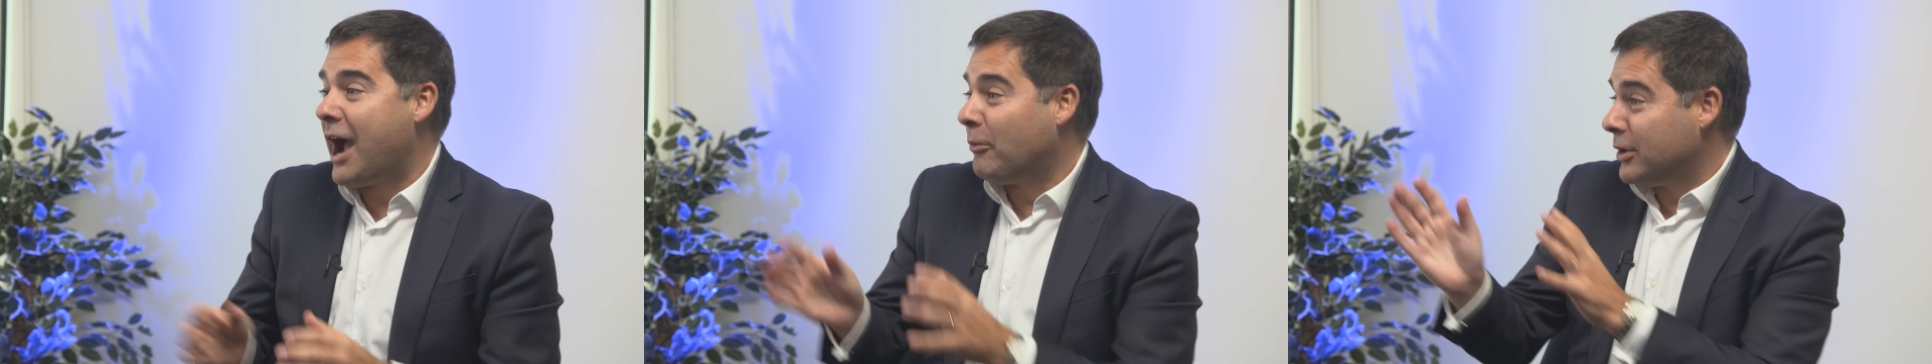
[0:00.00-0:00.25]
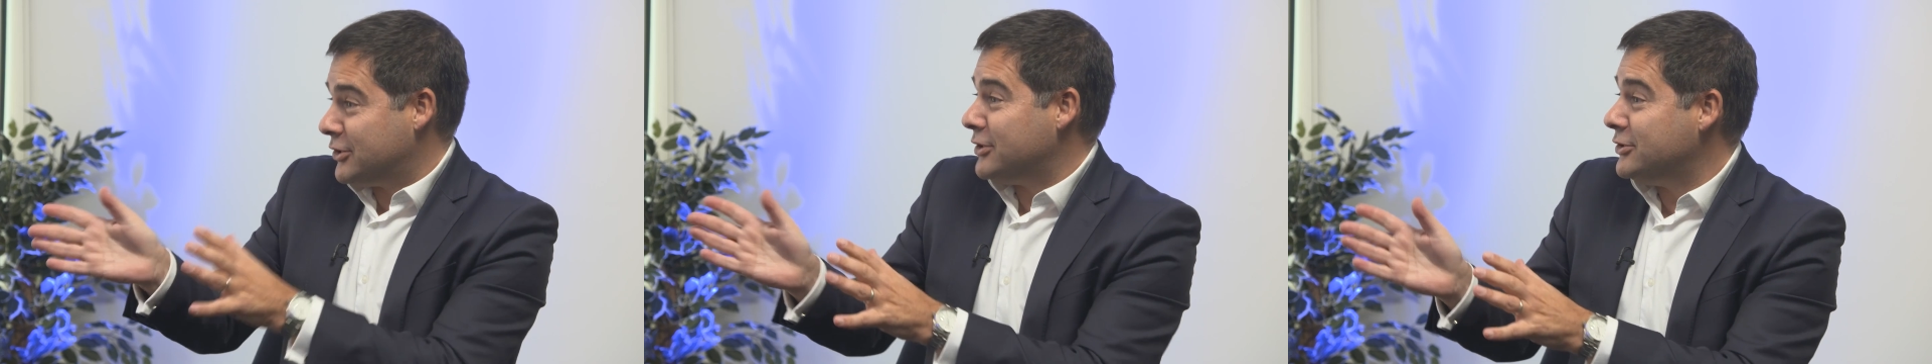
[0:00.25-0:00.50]

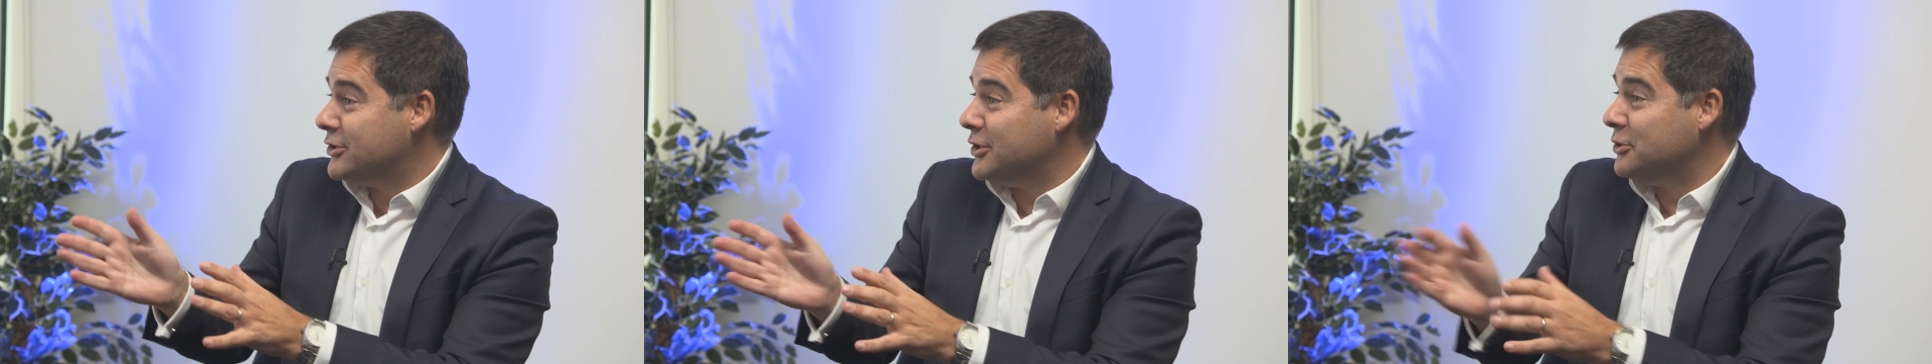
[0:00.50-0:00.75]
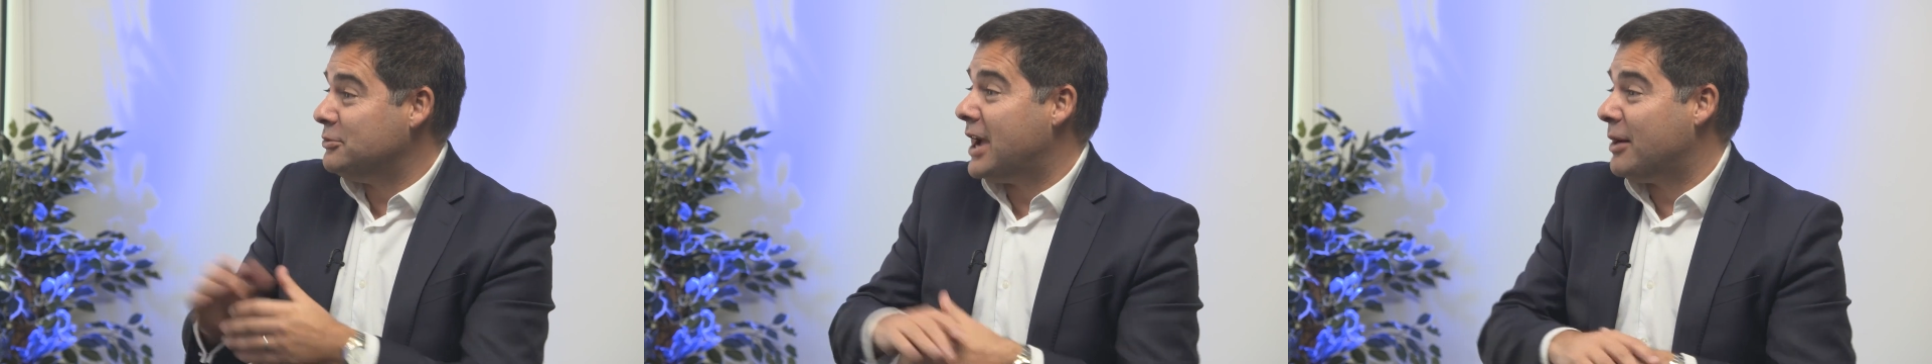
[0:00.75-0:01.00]
want to turn to
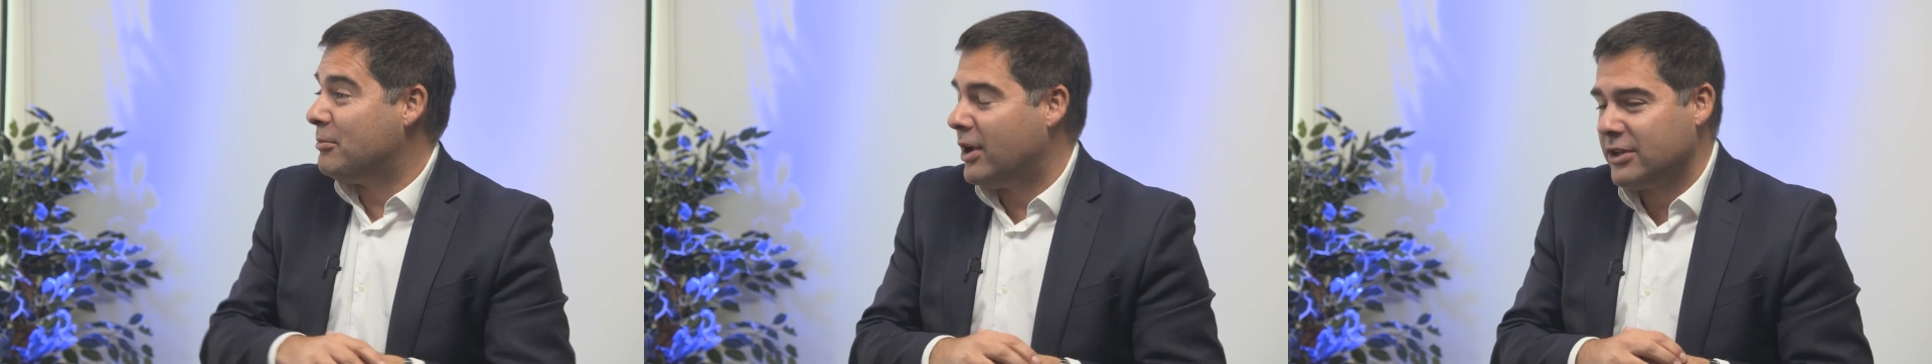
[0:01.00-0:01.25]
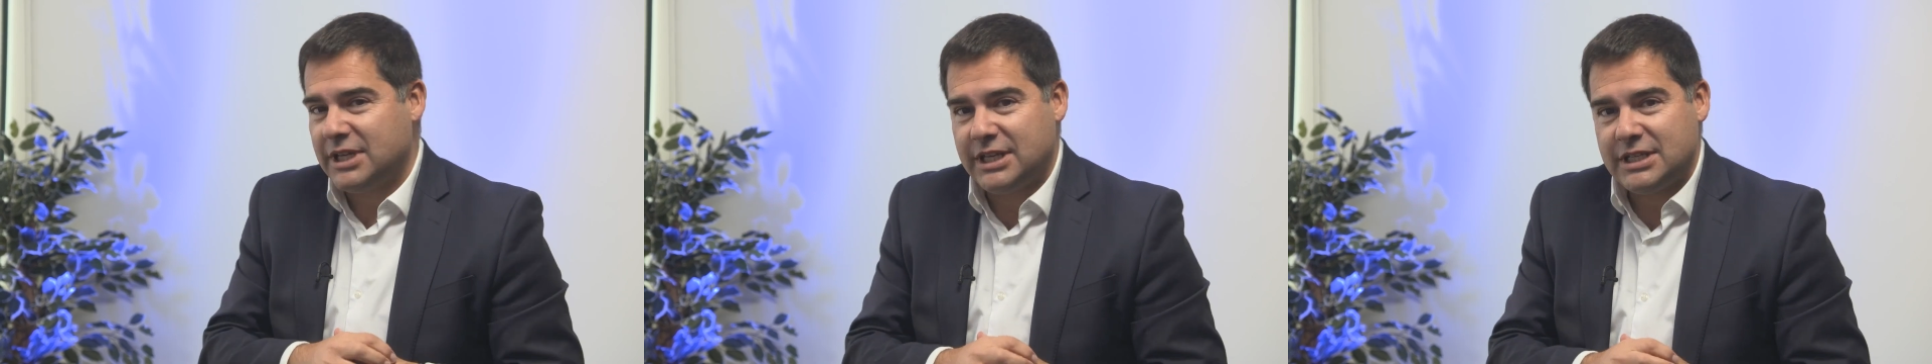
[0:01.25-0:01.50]
you now,
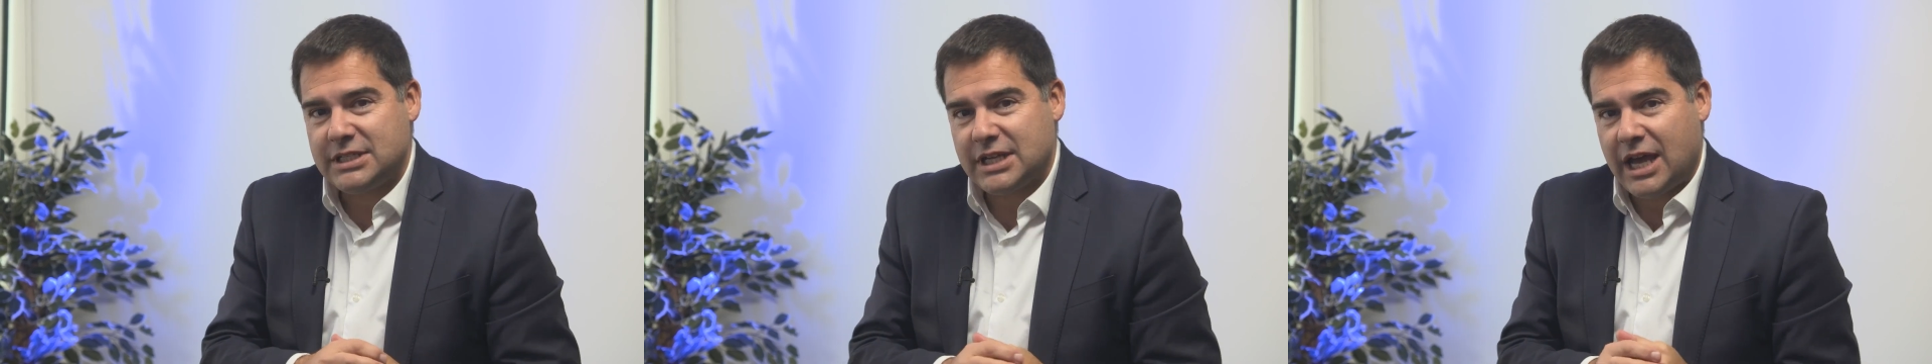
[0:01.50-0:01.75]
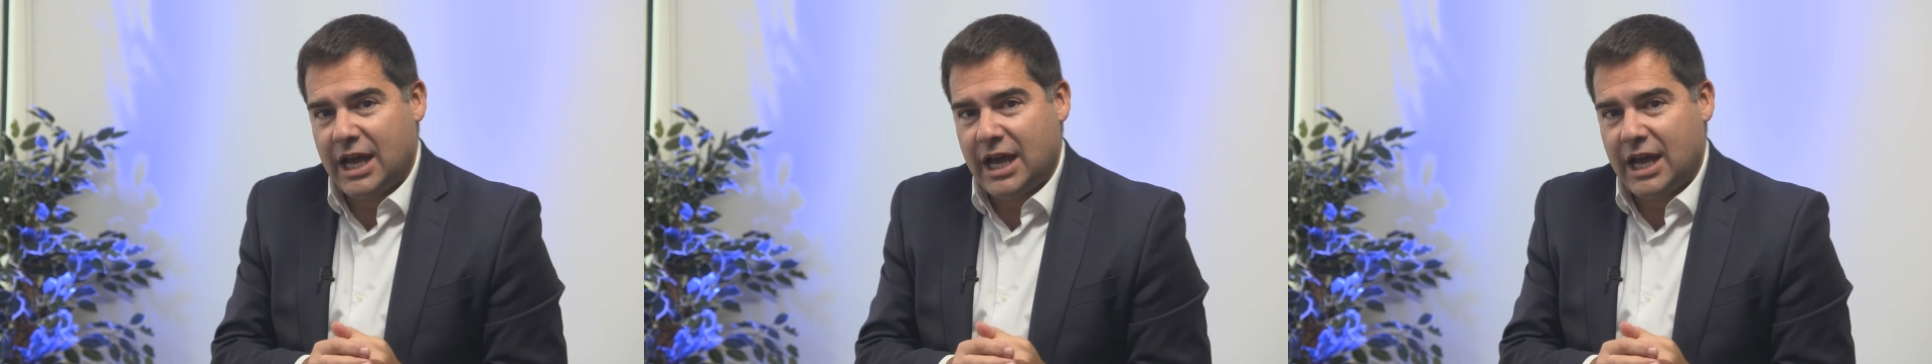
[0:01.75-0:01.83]
Martins,